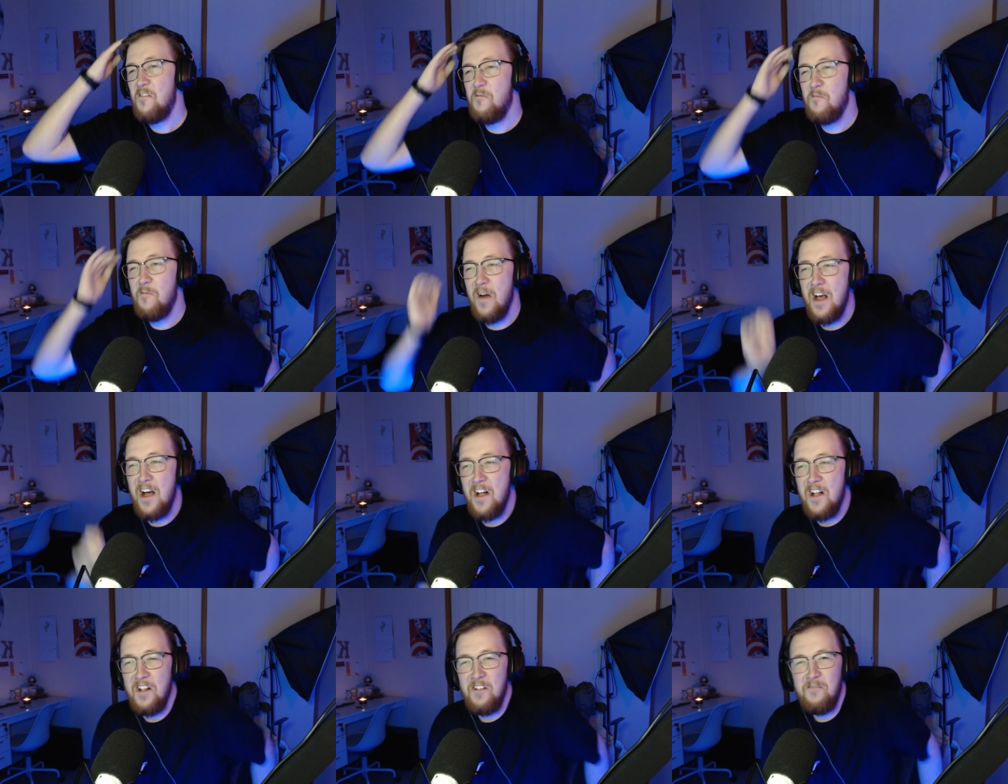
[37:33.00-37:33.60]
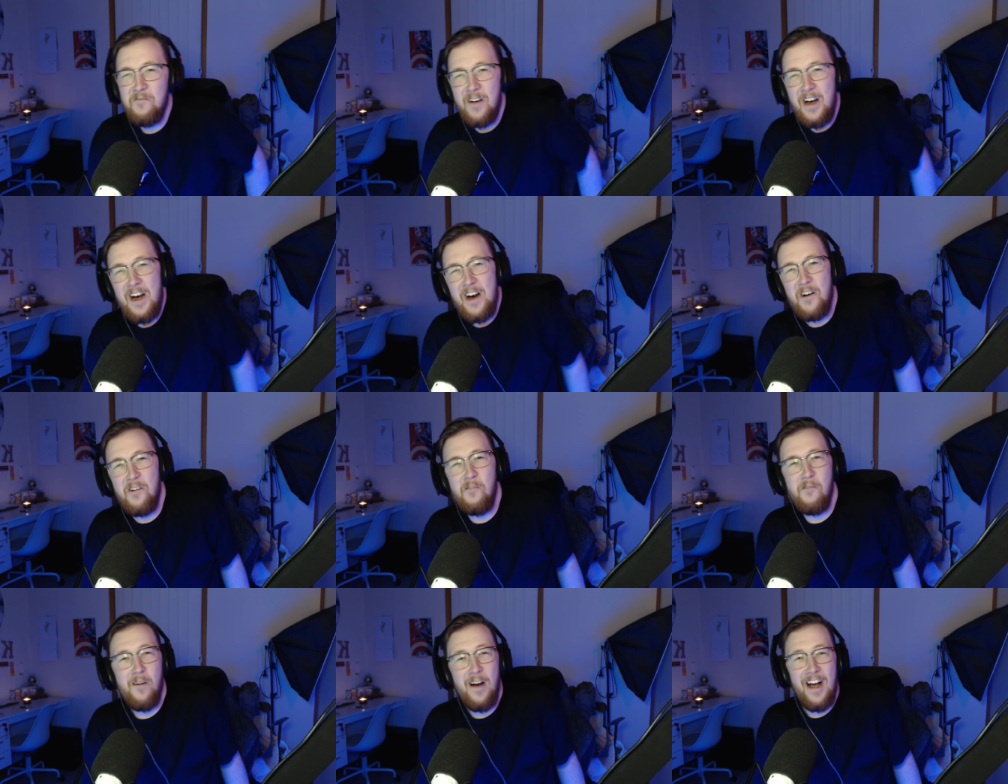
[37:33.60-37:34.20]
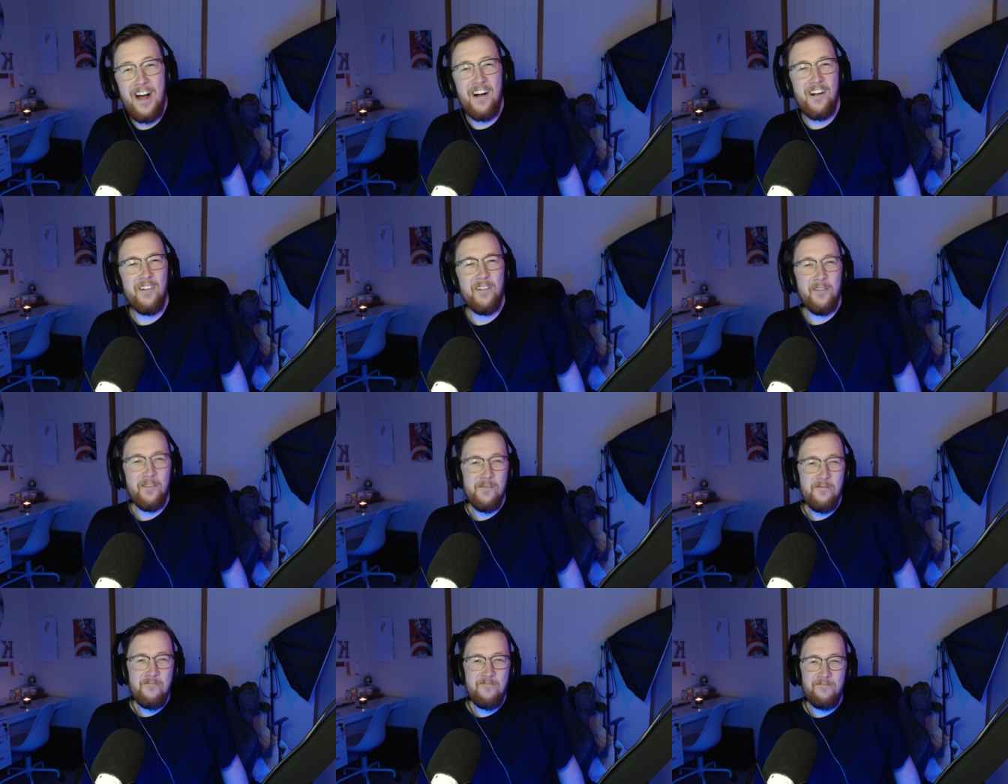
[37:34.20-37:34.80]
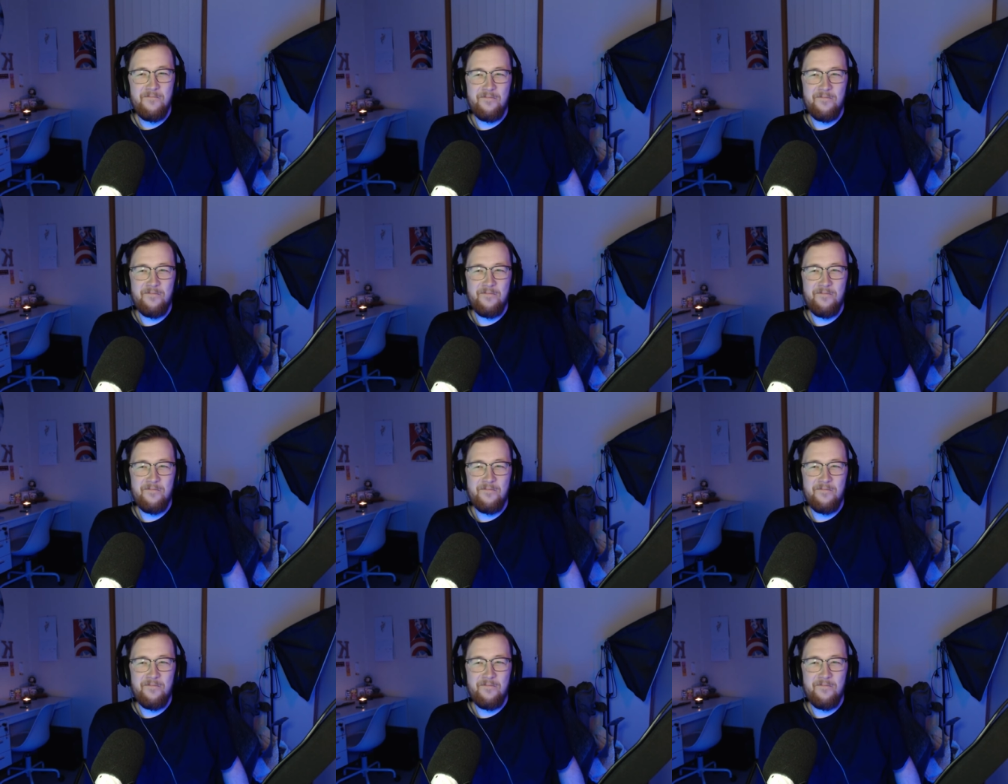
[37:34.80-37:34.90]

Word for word: well, well, well.